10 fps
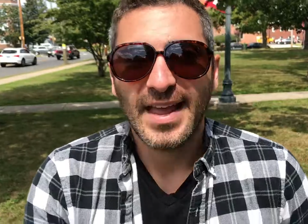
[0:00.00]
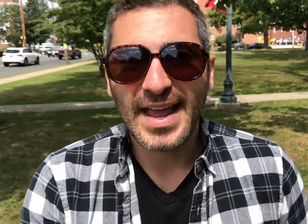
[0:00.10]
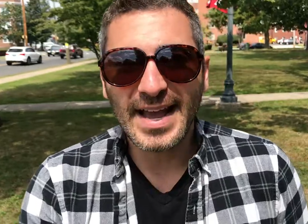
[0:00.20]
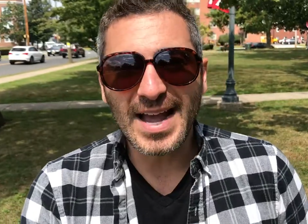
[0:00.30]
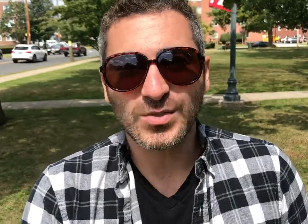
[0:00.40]

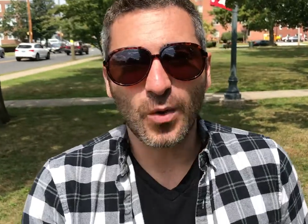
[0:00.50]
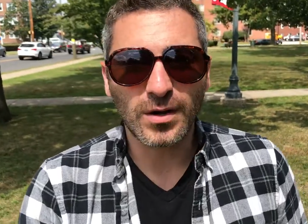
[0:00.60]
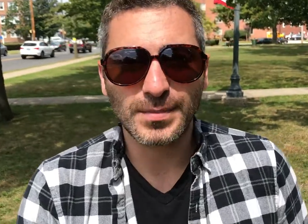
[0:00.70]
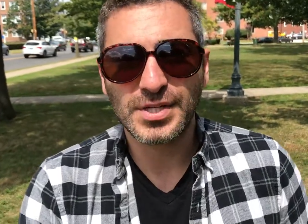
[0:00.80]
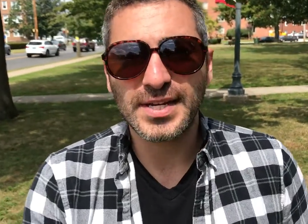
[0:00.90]
Hey guys,
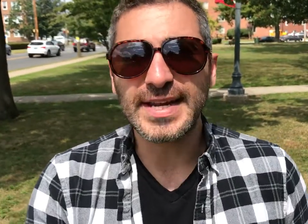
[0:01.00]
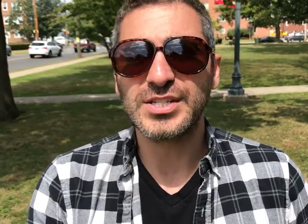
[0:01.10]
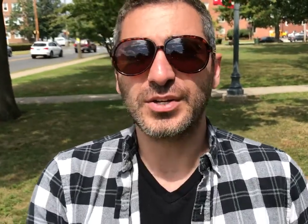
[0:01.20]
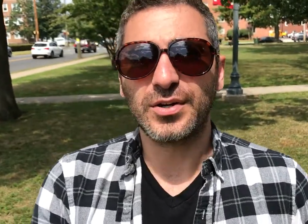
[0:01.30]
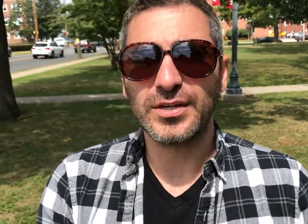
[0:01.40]
welcome to
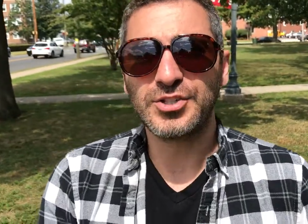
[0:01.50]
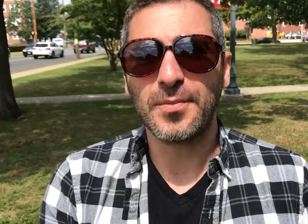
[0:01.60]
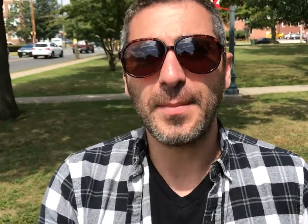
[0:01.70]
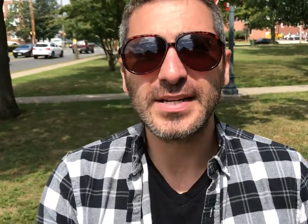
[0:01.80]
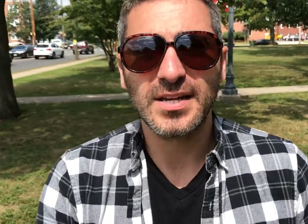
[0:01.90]
today's
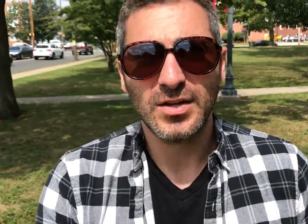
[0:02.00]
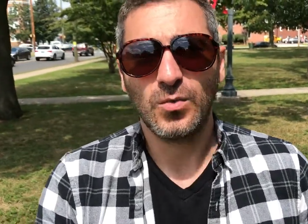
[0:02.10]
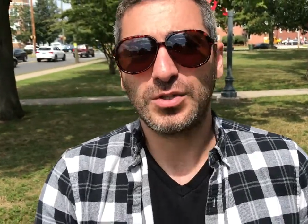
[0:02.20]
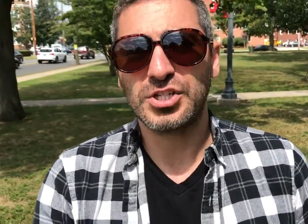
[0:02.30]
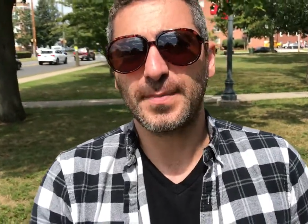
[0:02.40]
EncourageMint,
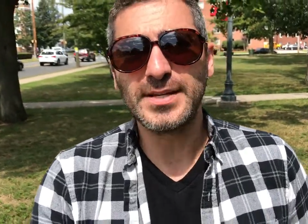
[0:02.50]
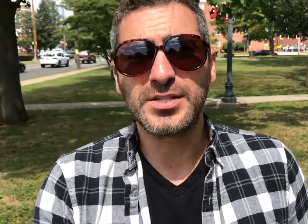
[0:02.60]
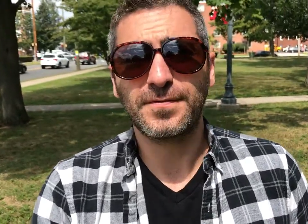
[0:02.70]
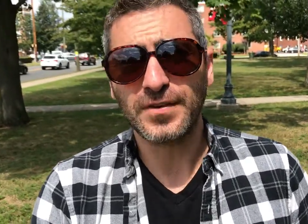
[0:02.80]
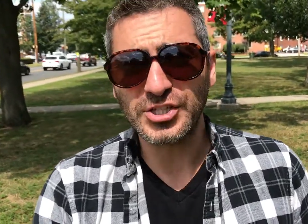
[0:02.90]
which is meant
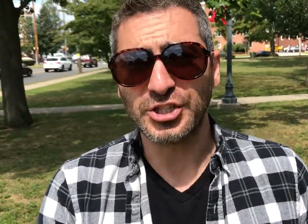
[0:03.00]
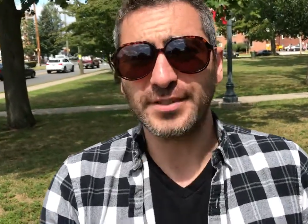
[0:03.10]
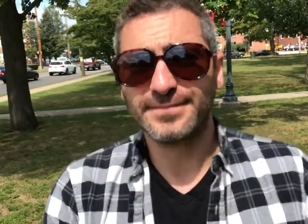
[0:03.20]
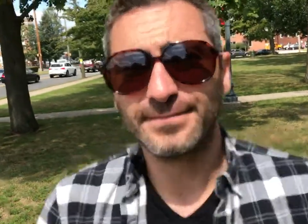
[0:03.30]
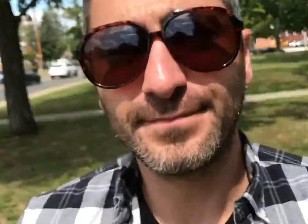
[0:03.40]
to freshen